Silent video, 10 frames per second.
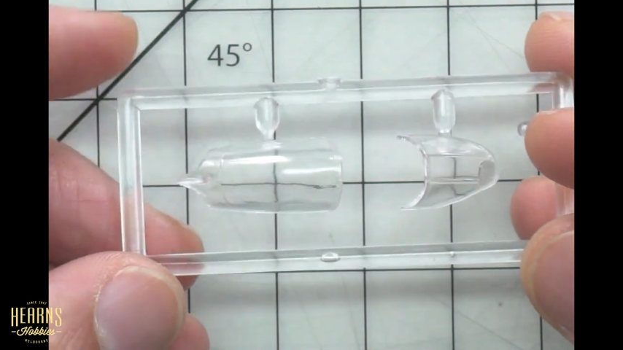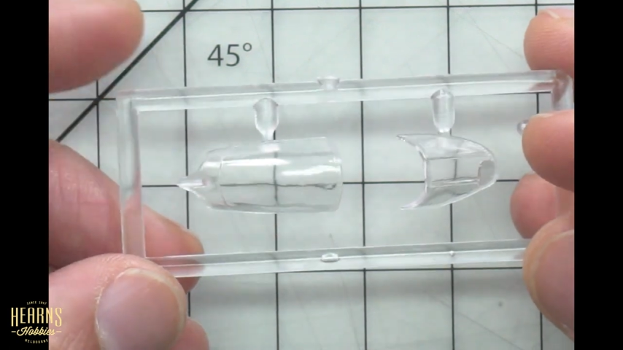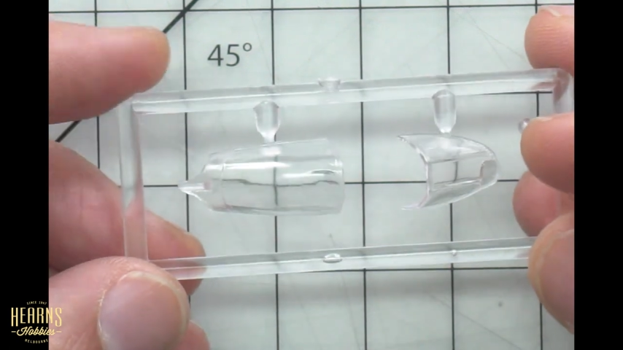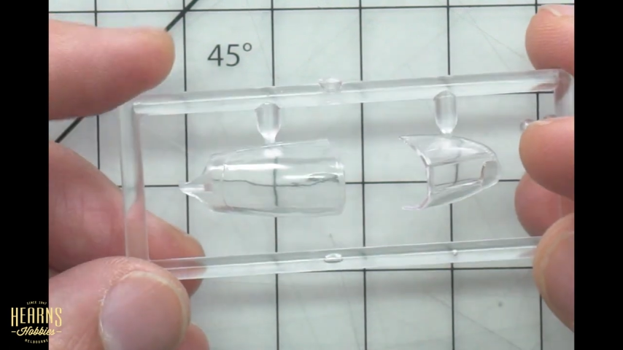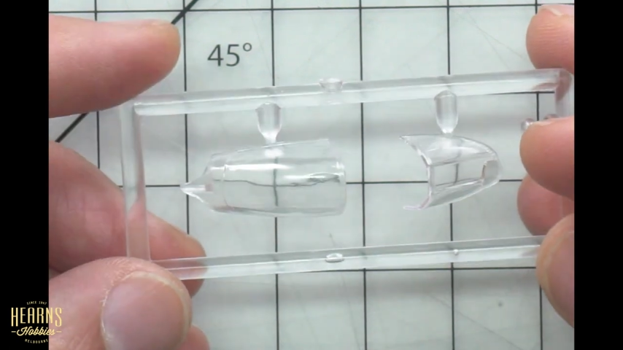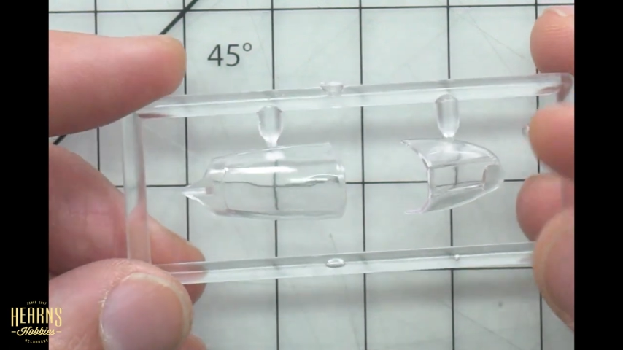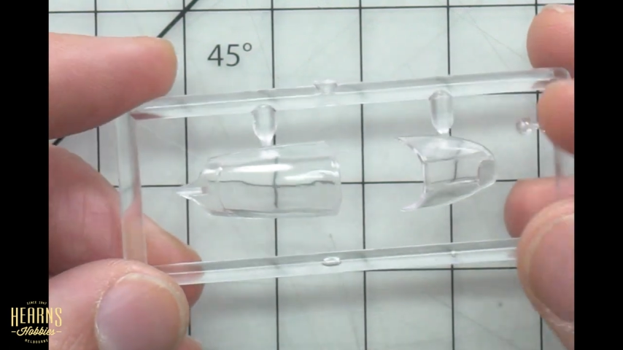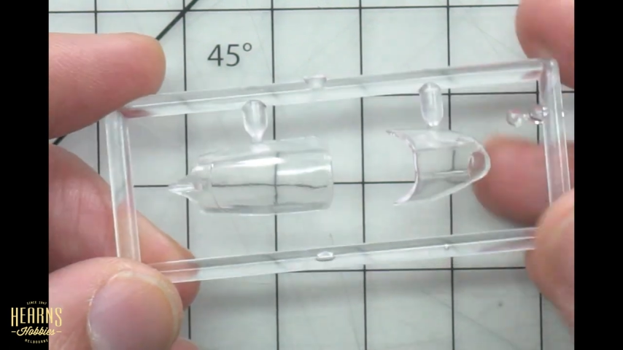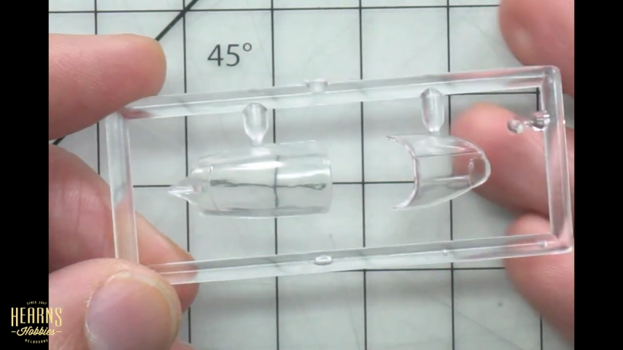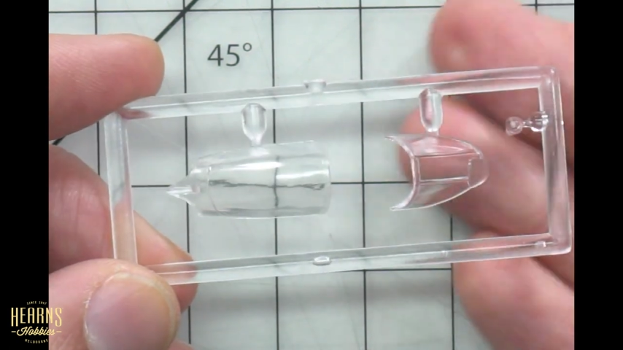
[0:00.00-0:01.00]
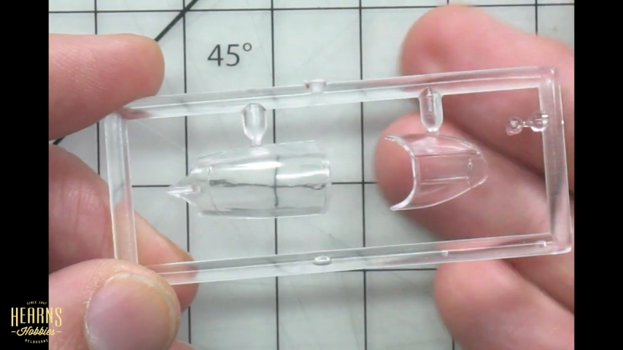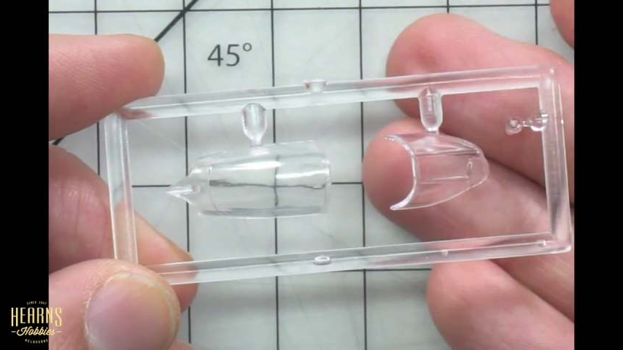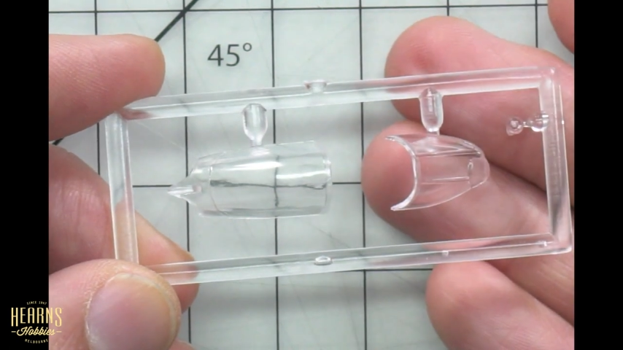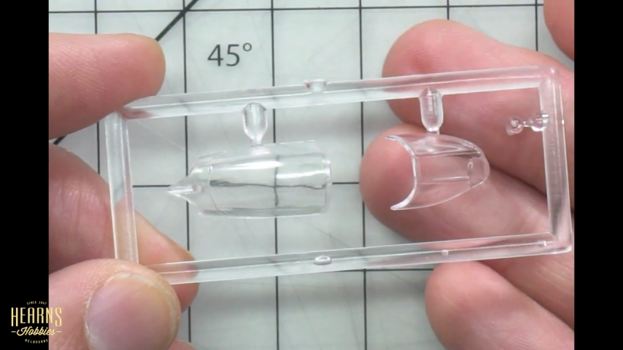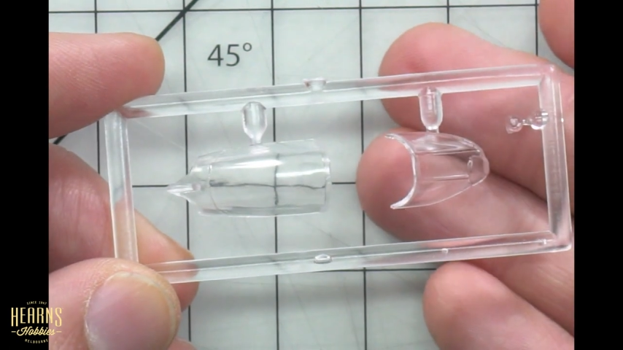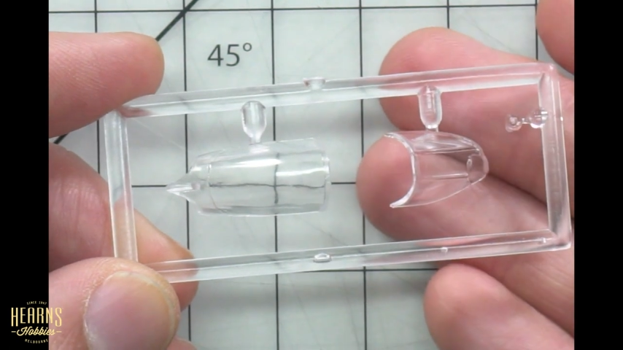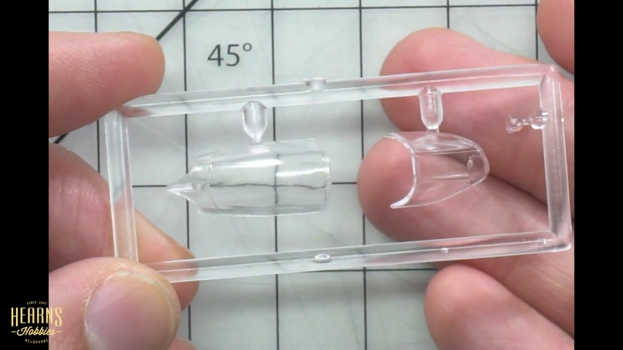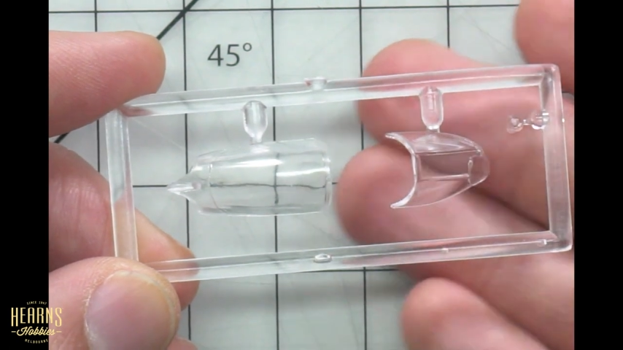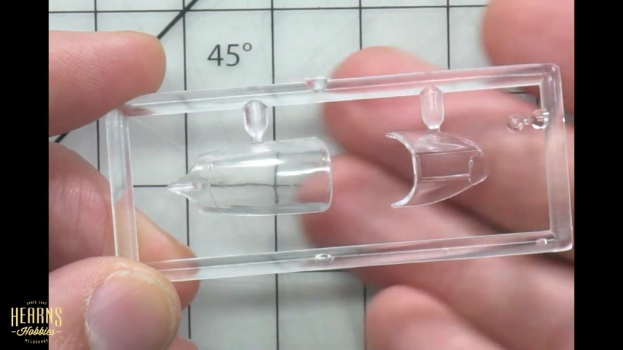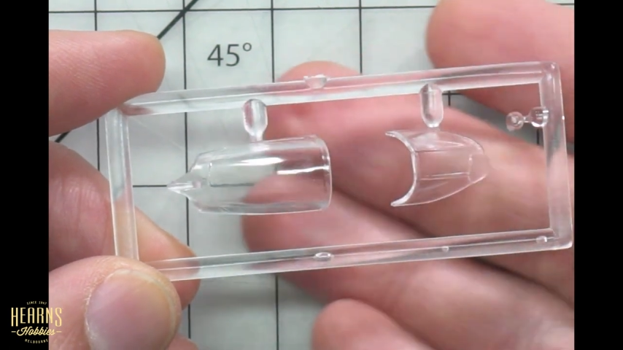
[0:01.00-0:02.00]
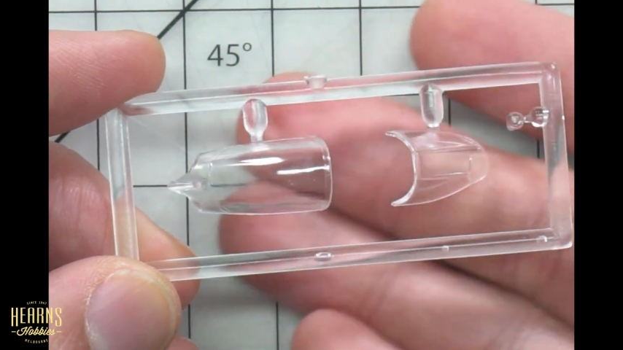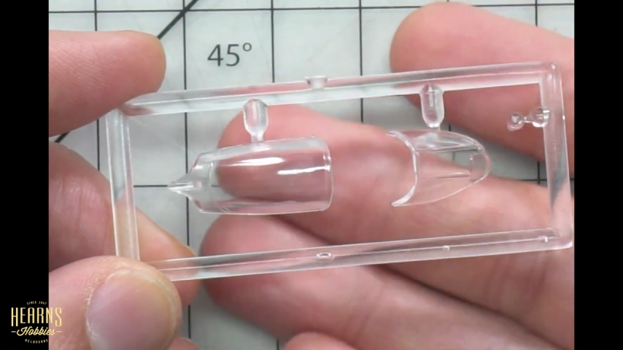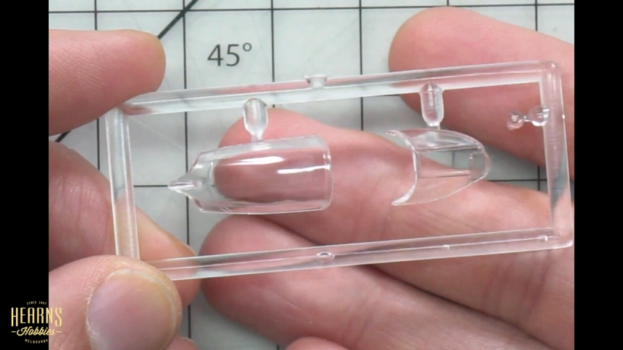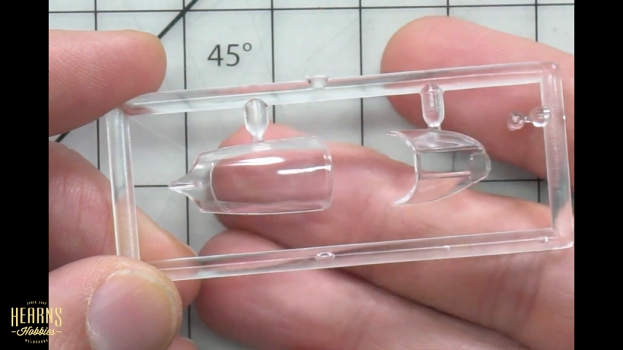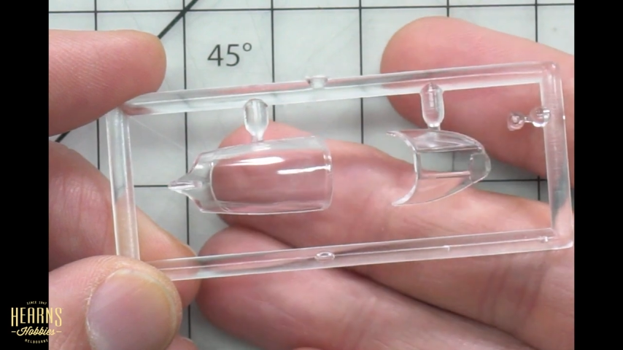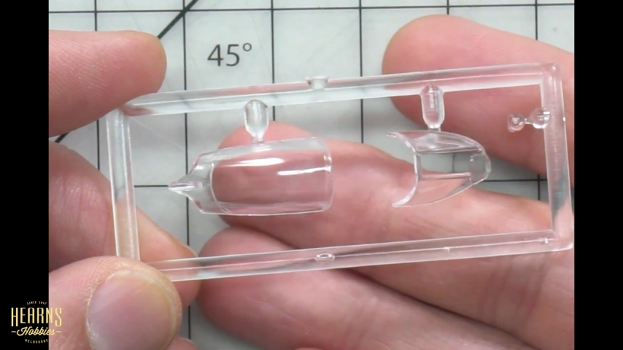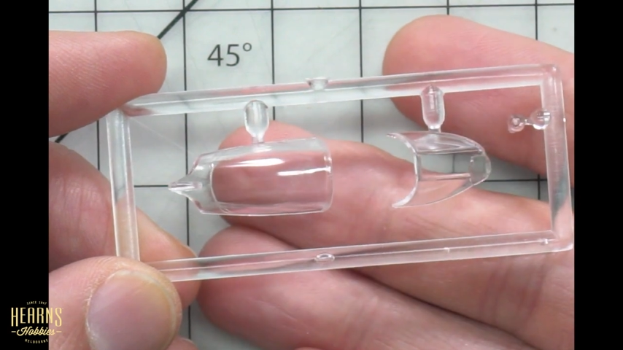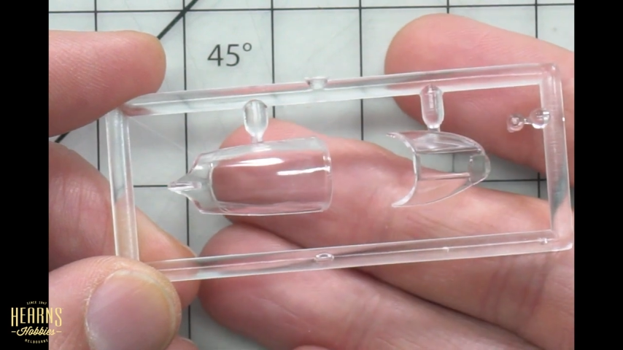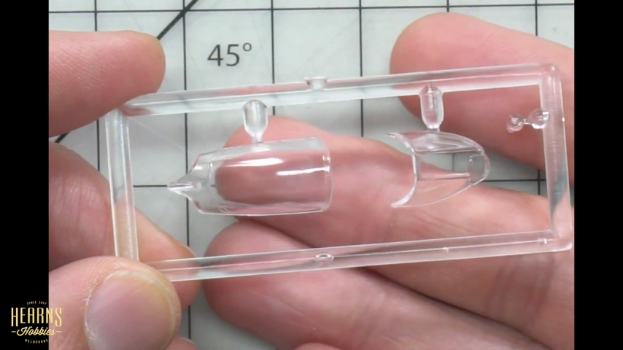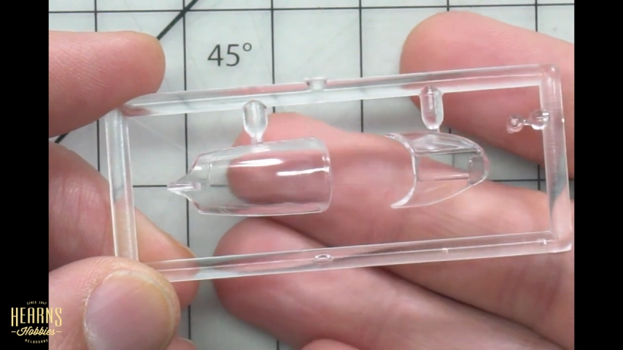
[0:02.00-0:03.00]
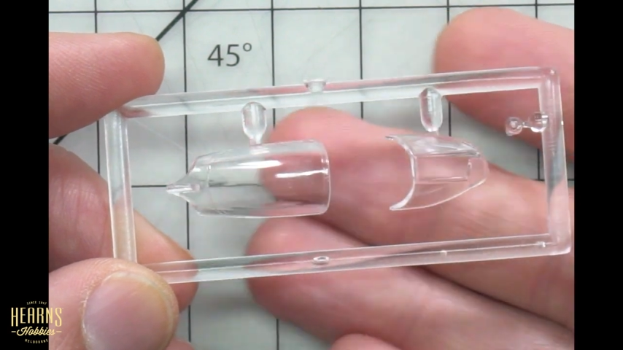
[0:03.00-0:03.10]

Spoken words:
(no speaker visible)